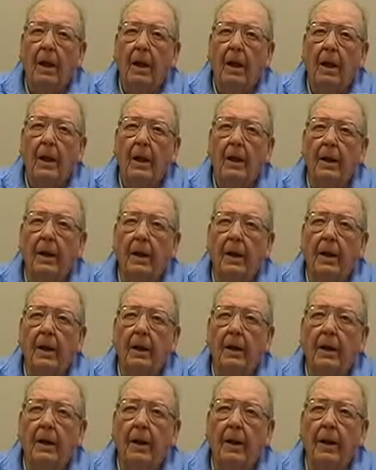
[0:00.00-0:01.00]

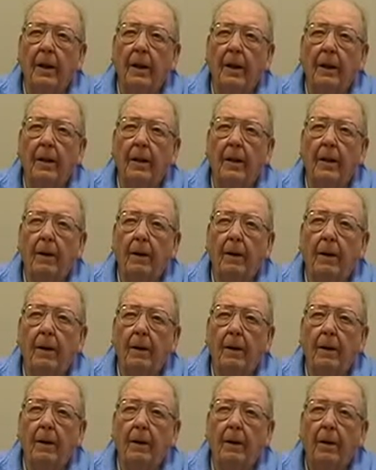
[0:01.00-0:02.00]
in uh,
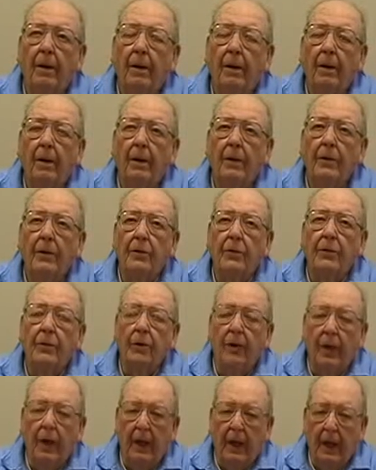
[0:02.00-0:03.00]

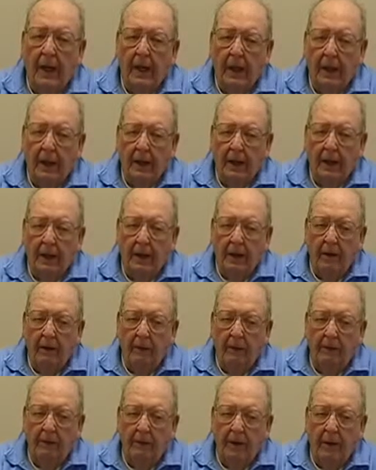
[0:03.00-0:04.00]
July
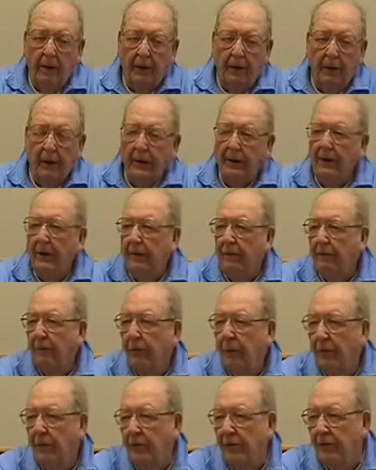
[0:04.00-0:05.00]
of uh, nineteen
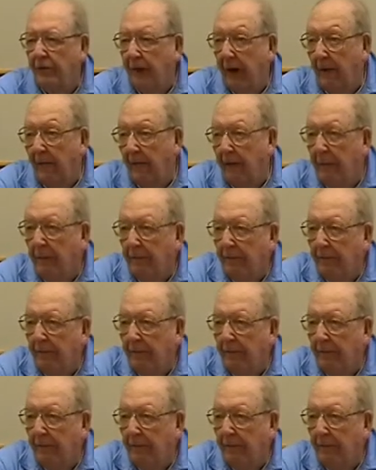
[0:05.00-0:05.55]
forty-seven,